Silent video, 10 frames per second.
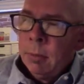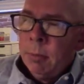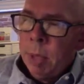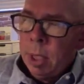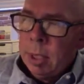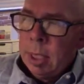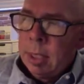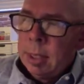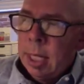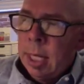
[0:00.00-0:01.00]

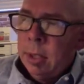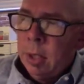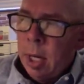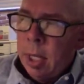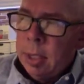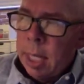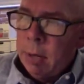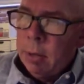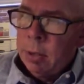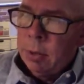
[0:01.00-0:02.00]
buildings and
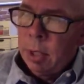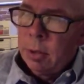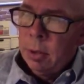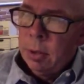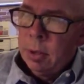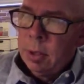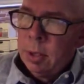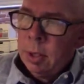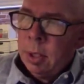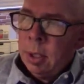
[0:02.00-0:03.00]
non-tower structures
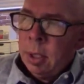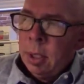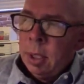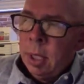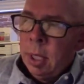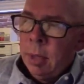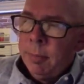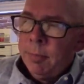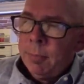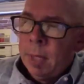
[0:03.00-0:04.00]

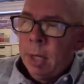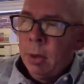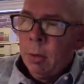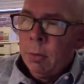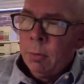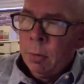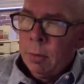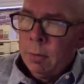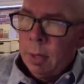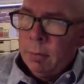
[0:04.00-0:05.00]
that are over
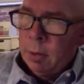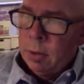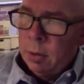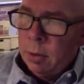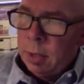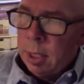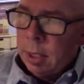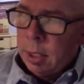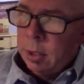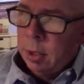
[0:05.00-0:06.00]
45 years old, in
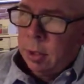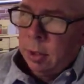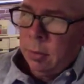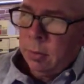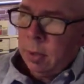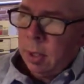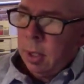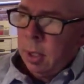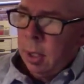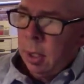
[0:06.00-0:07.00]
addition to
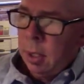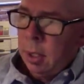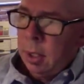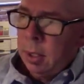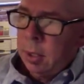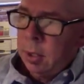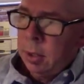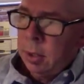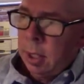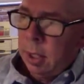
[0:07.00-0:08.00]

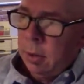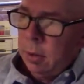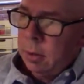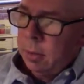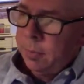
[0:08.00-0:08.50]
towers.